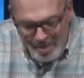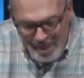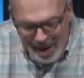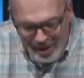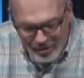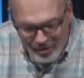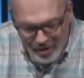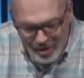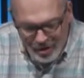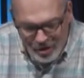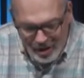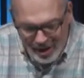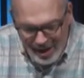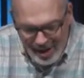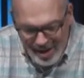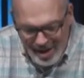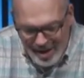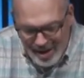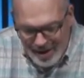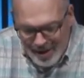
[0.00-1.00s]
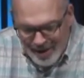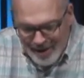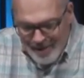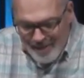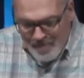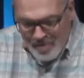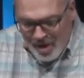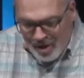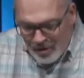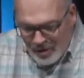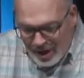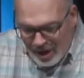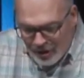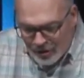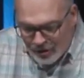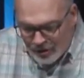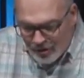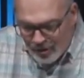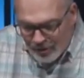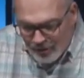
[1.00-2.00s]
message in
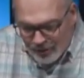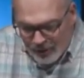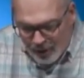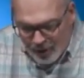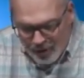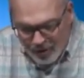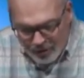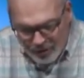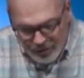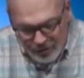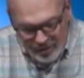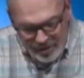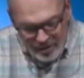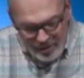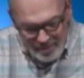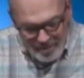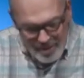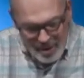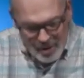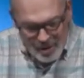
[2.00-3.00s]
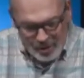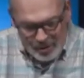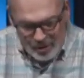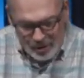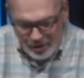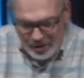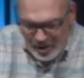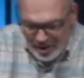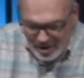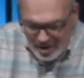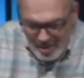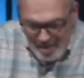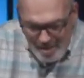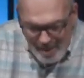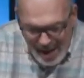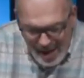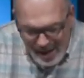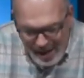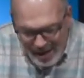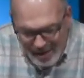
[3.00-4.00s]
this first miracle. You see,
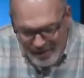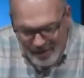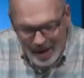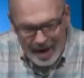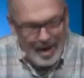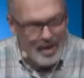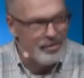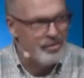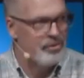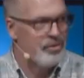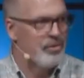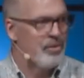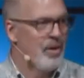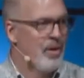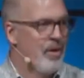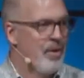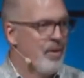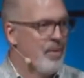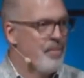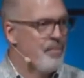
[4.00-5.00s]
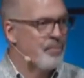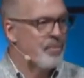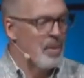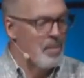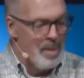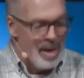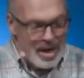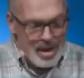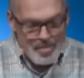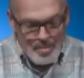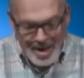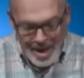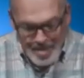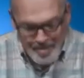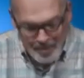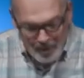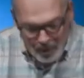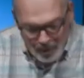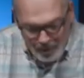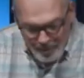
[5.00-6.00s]
many
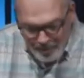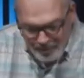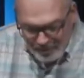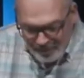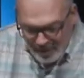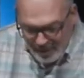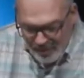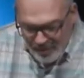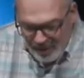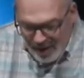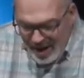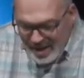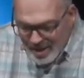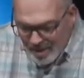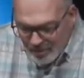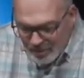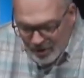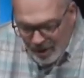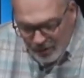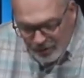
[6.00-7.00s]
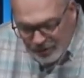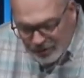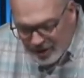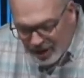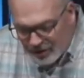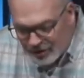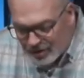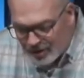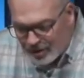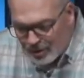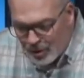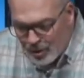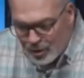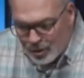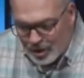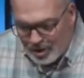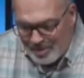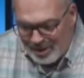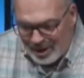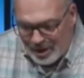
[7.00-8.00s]
people find themselves
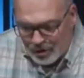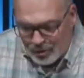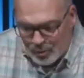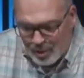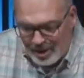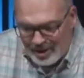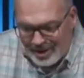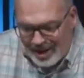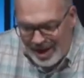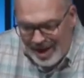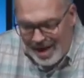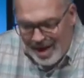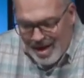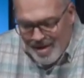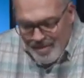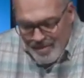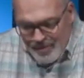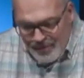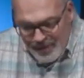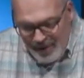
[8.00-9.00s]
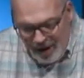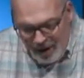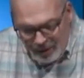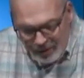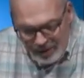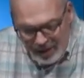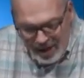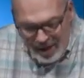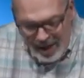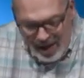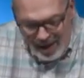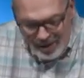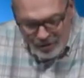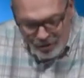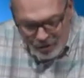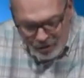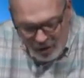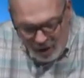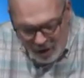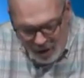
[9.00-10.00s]
disillusioned because what they felt and
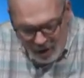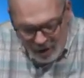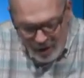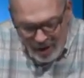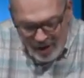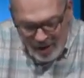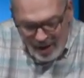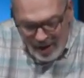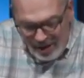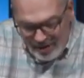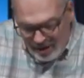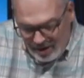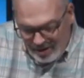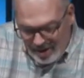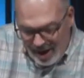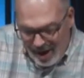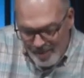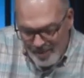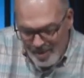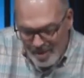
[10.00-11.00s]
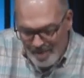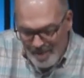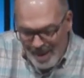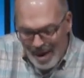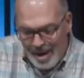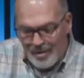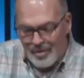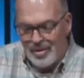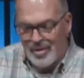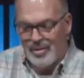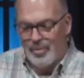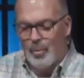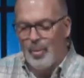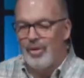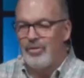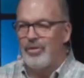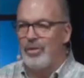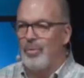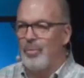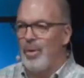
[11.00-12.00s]
saw at the top of the mountain
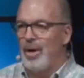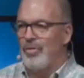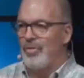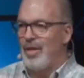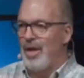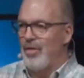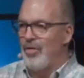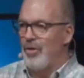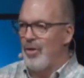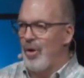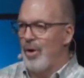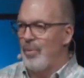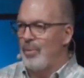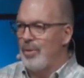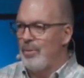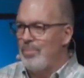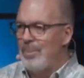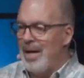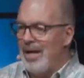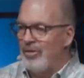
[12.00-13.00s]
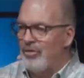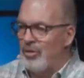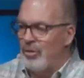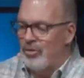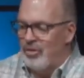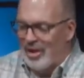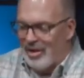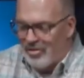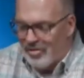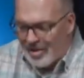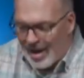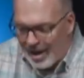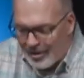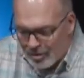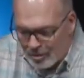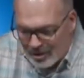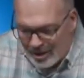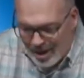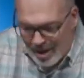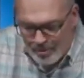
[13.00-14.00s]
wasn't what they thought it would be. So
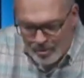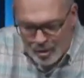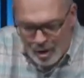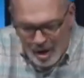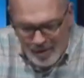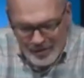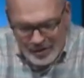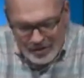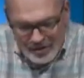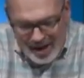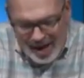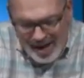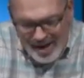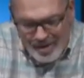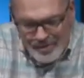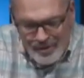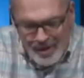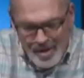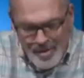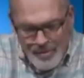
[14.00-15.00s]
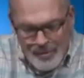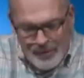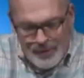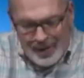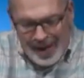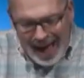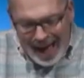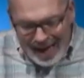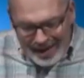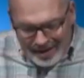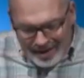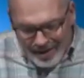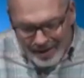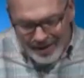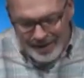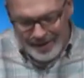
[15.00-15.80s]
success comes off as kind of flat.